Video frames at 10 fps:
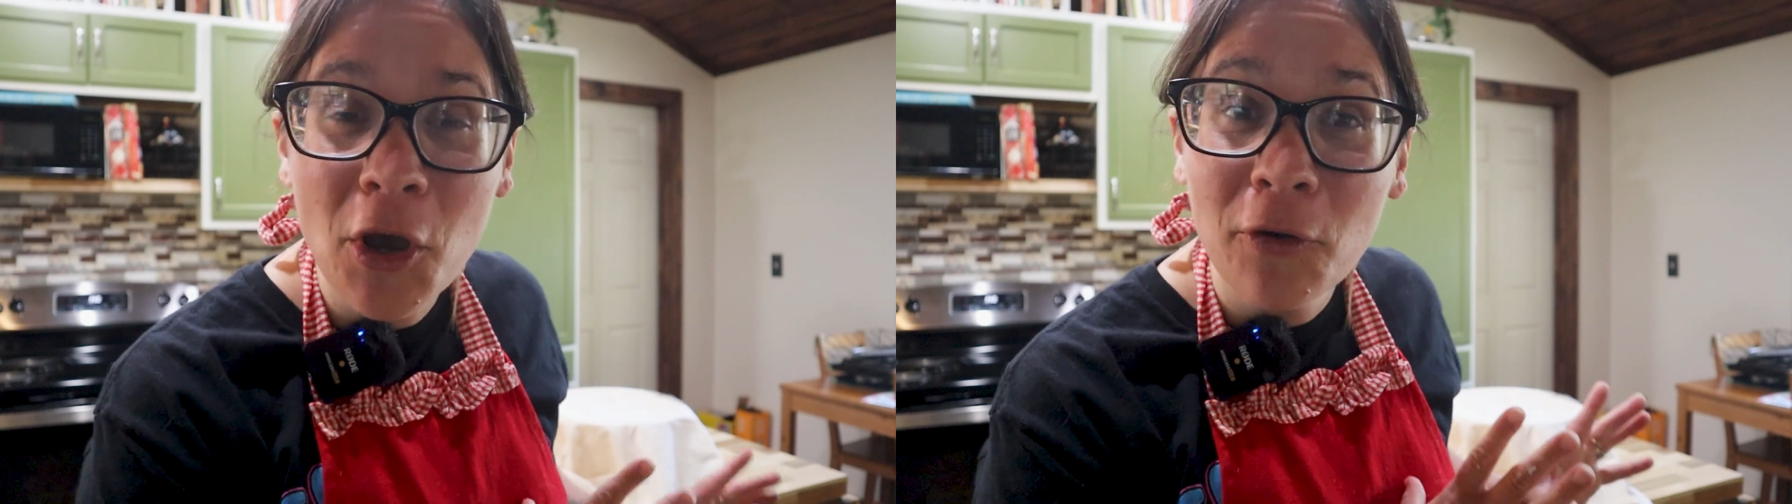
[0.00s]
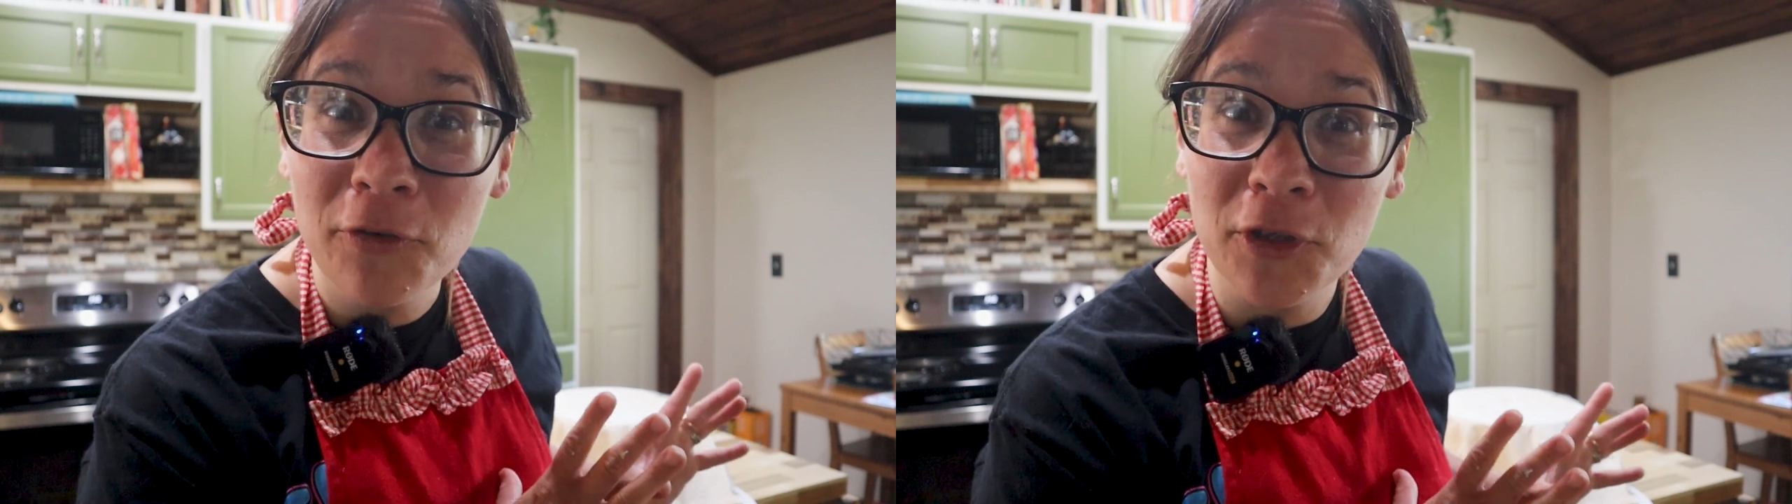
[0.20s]

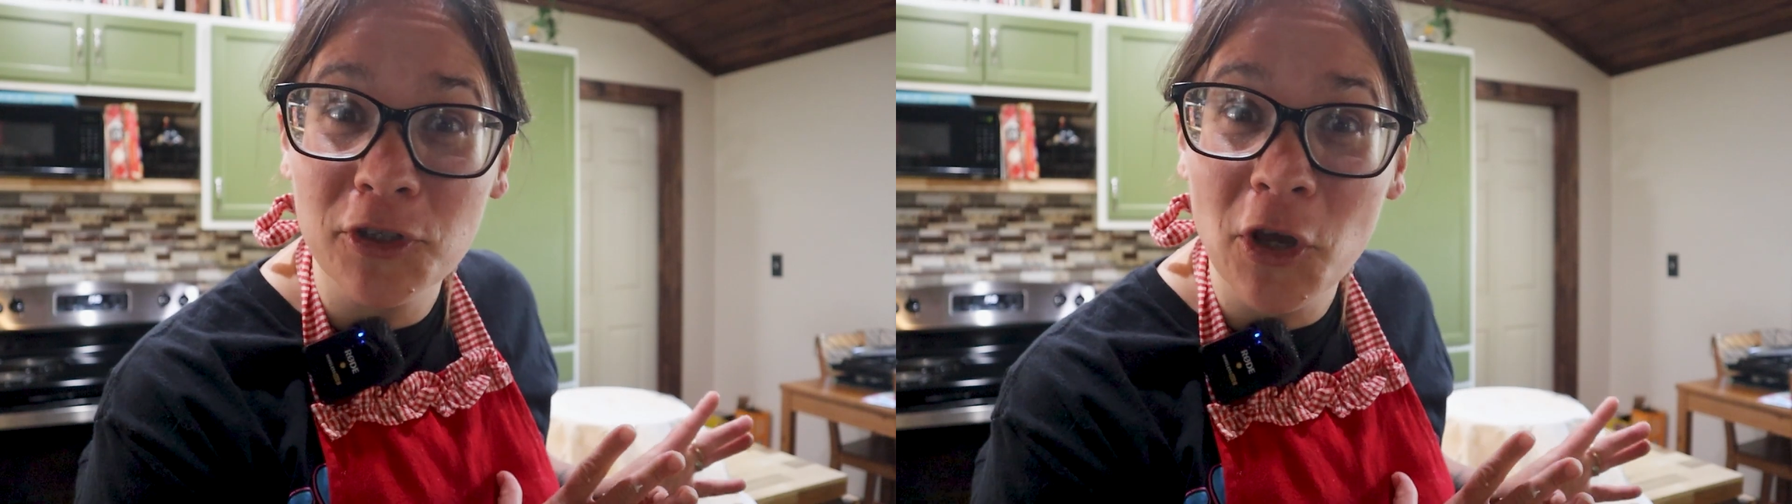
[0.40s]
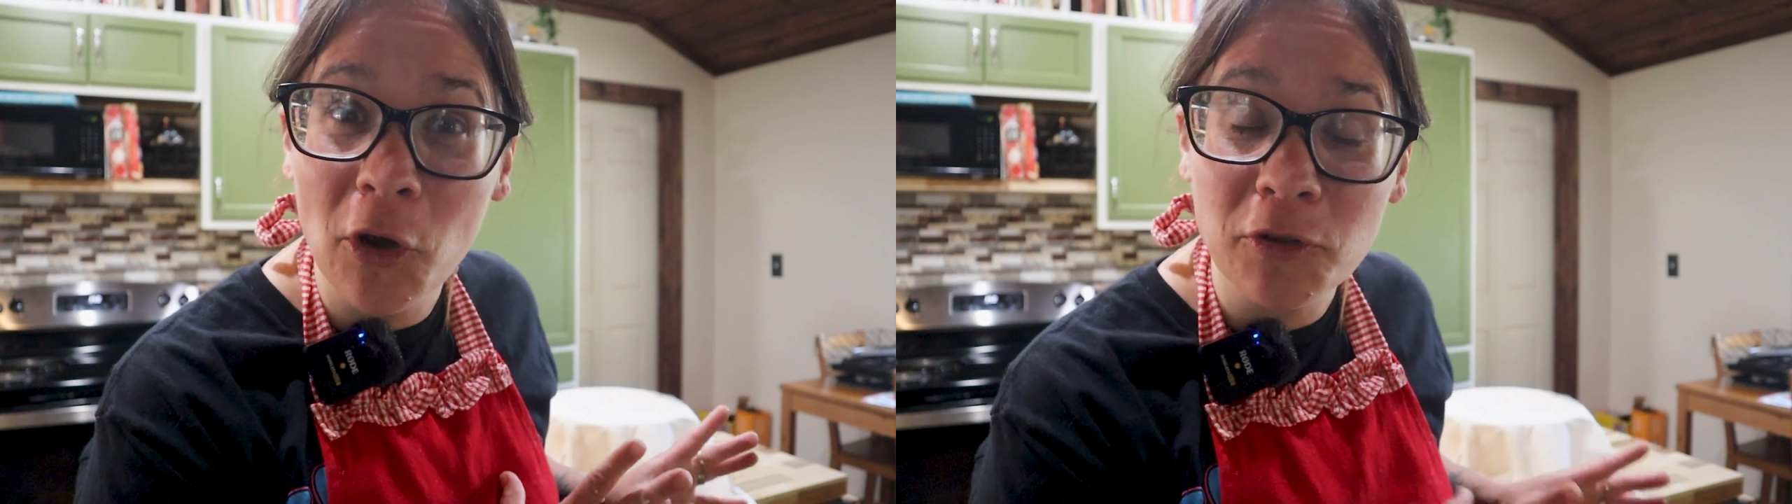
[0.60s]
for the
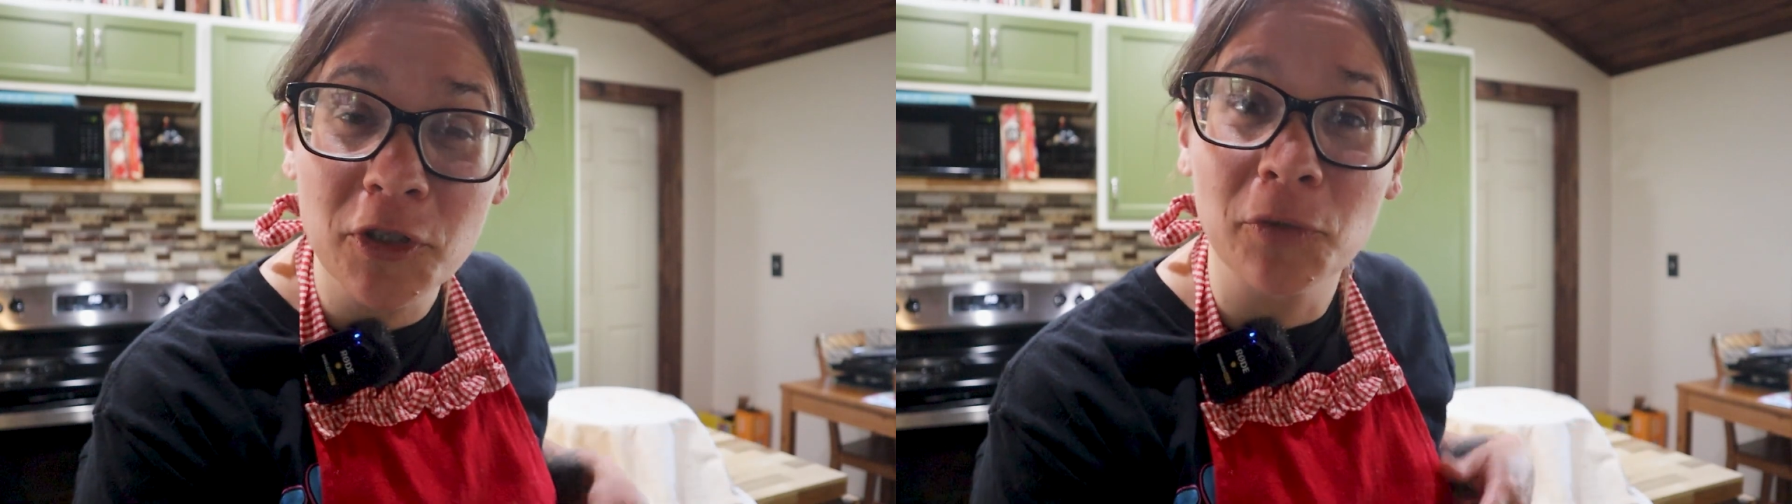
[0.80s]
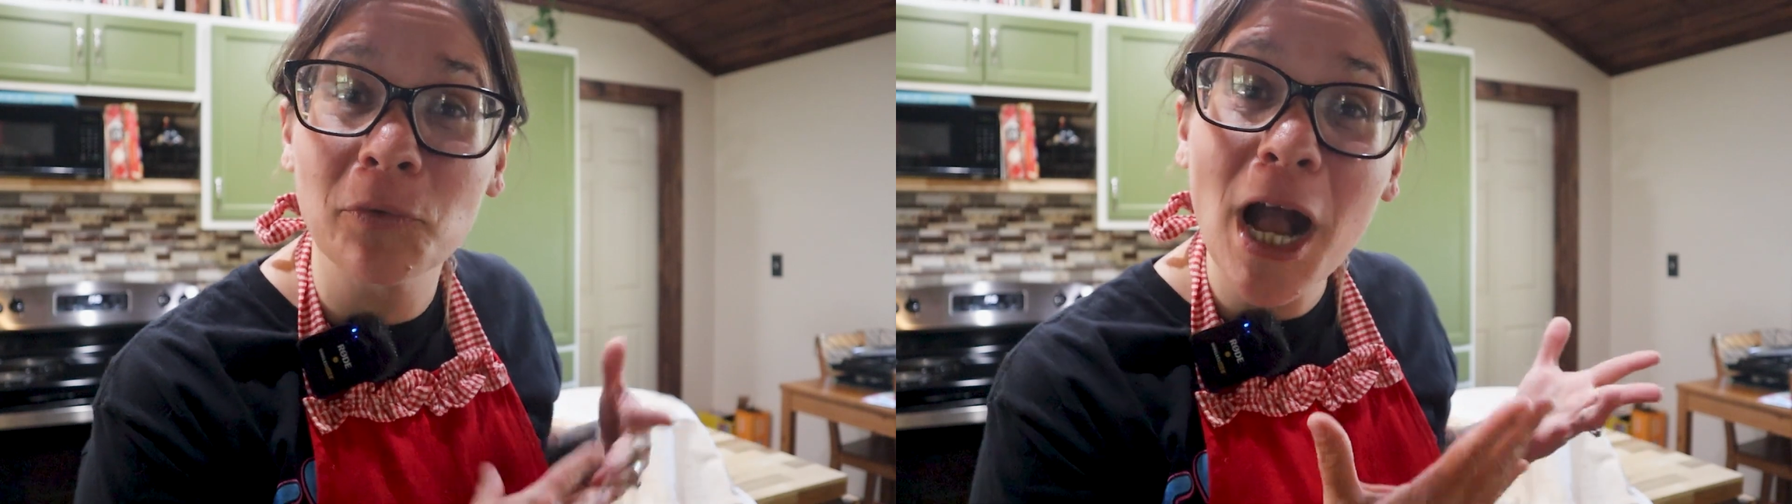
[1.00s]
dough
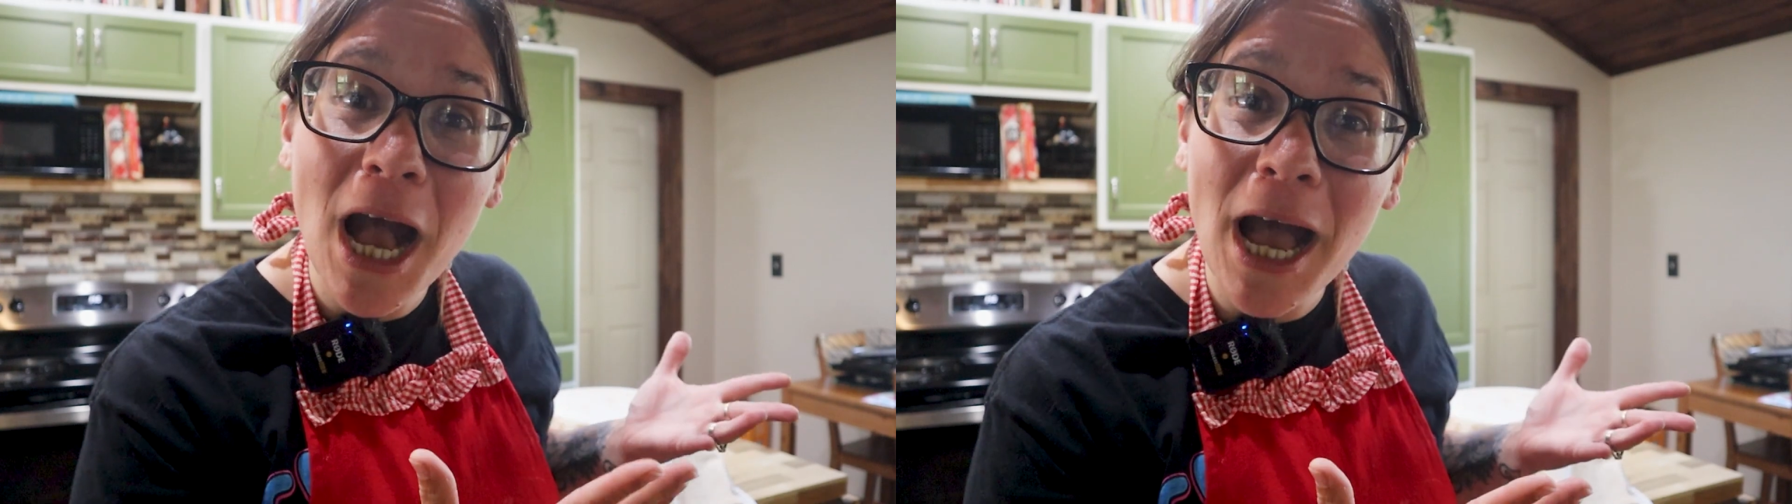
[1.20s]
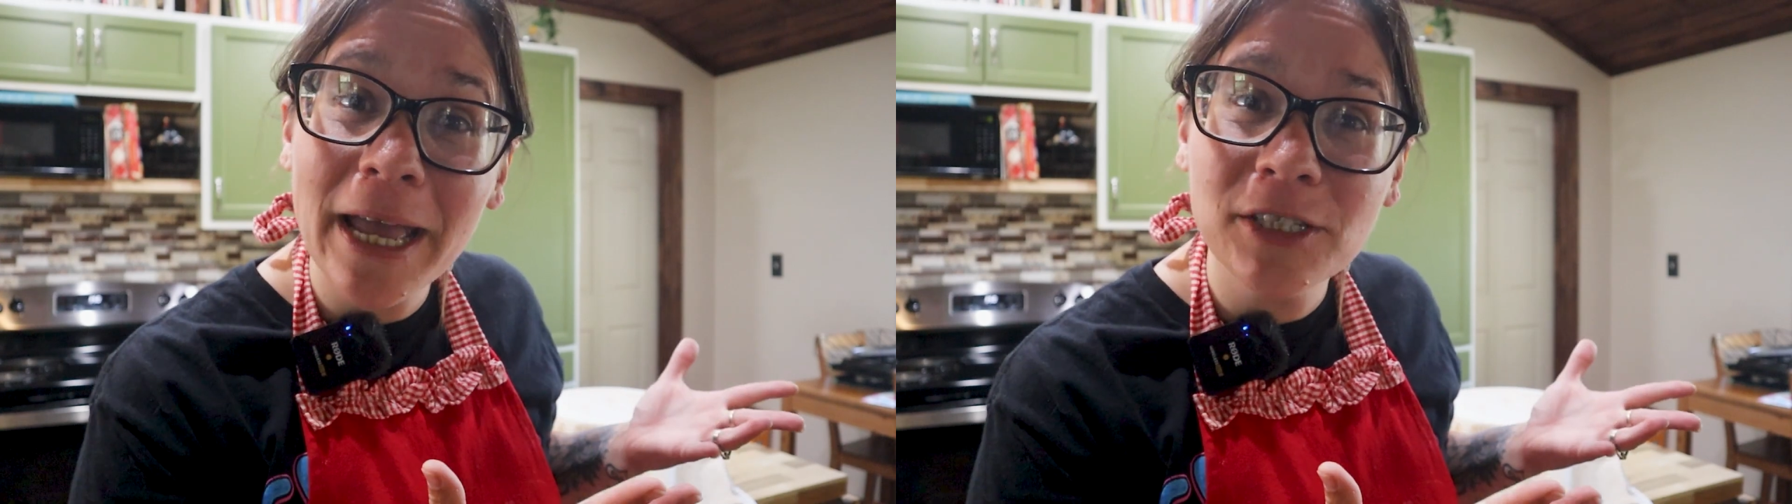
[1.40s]
to
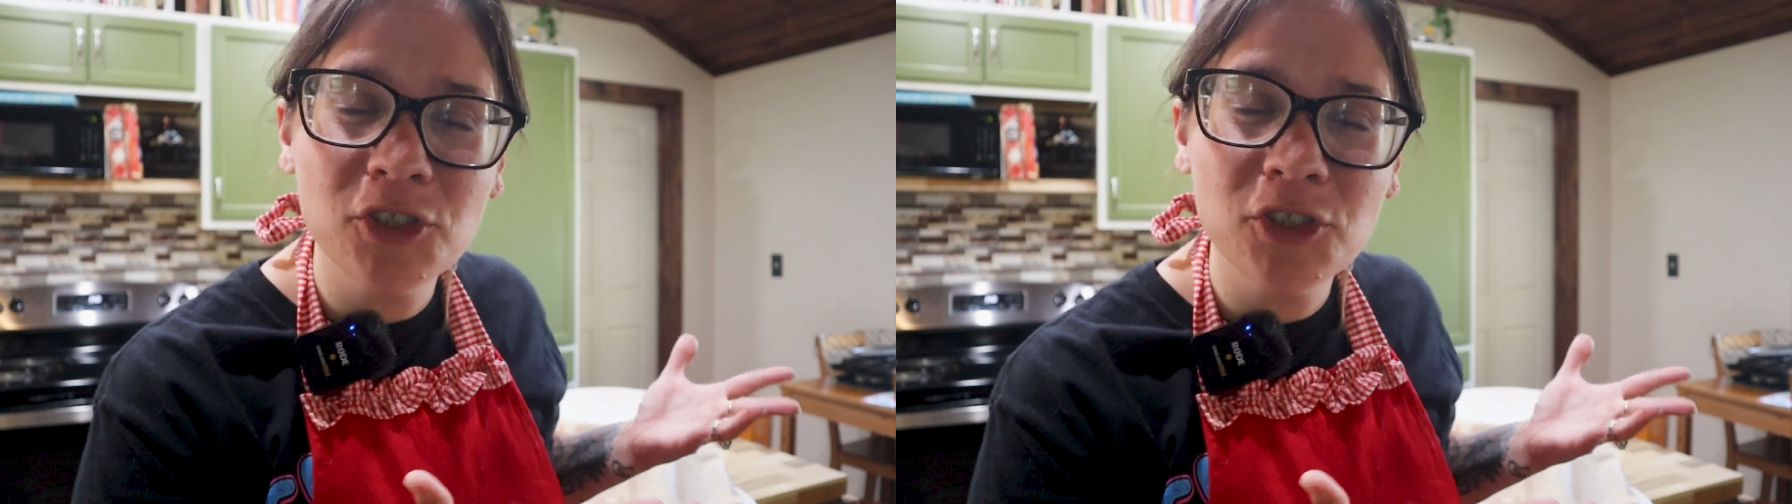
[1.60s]
rise,